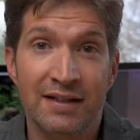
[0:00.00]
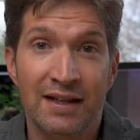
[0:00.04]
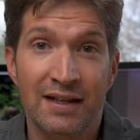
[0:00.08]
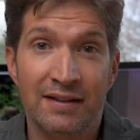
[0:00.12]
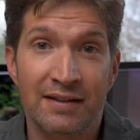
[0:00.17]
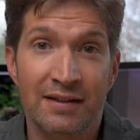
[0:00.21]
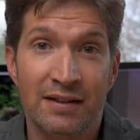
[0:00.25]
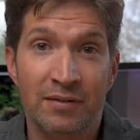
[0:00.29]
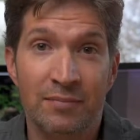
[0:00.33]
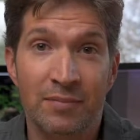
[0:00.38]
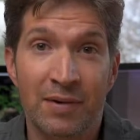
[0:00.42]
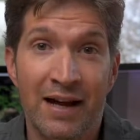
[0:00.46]
I
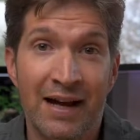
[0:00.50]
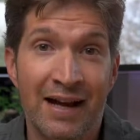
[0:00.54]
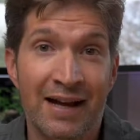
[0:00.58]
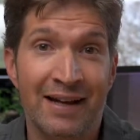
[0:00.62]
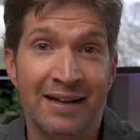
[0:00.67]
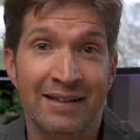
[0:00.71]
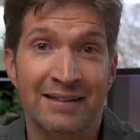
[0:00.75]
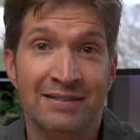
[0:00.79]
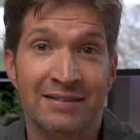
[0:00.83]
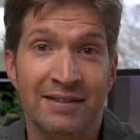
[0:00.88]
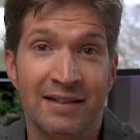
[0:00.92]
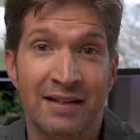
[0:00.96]
did by
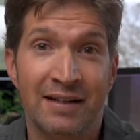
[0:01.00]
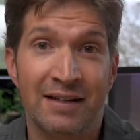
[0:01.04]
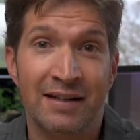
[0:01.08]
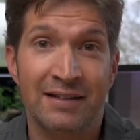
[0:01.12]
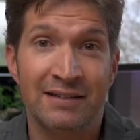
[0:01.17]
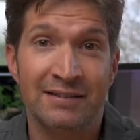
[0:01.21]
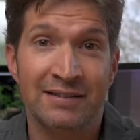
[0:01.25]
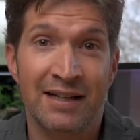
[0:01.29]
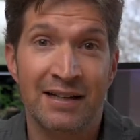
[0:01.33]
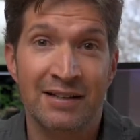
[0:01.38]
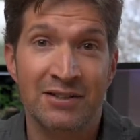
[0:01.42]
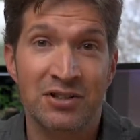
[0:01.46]
accident
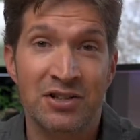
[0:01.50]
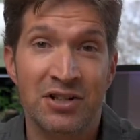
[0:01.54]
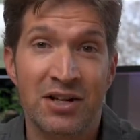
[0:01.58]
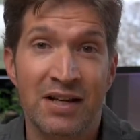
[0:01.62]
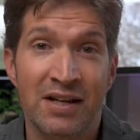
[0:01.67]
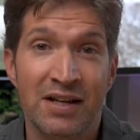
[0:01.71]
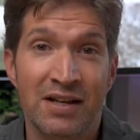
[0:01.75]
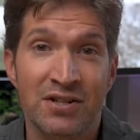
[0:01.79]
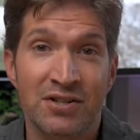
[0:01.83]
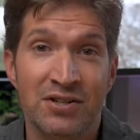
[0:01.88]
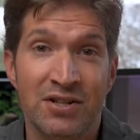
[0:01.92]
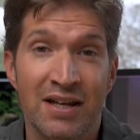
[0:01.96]
is I
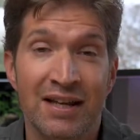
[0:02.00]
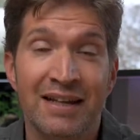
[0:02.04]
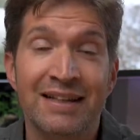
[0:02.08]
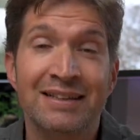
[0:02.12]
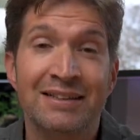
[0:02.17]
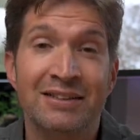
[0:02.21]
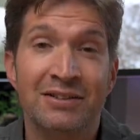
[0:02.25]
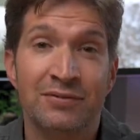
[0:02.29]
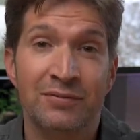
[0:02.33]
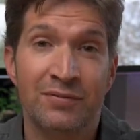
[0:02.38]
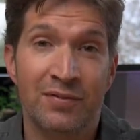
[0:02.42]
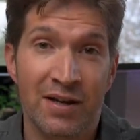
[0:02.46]
changed
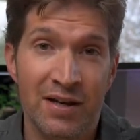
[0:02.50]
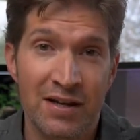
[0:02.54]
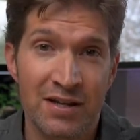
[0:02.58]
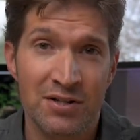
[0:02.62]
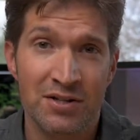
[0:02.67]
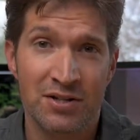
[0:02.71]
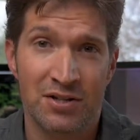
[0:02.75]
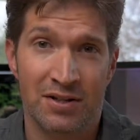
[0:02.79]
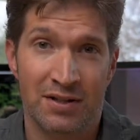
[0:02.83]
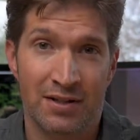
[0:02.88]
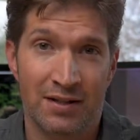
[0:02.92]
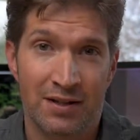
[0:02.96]

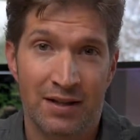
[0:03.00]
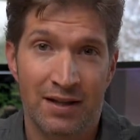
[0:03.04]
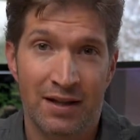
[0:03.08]
elevation.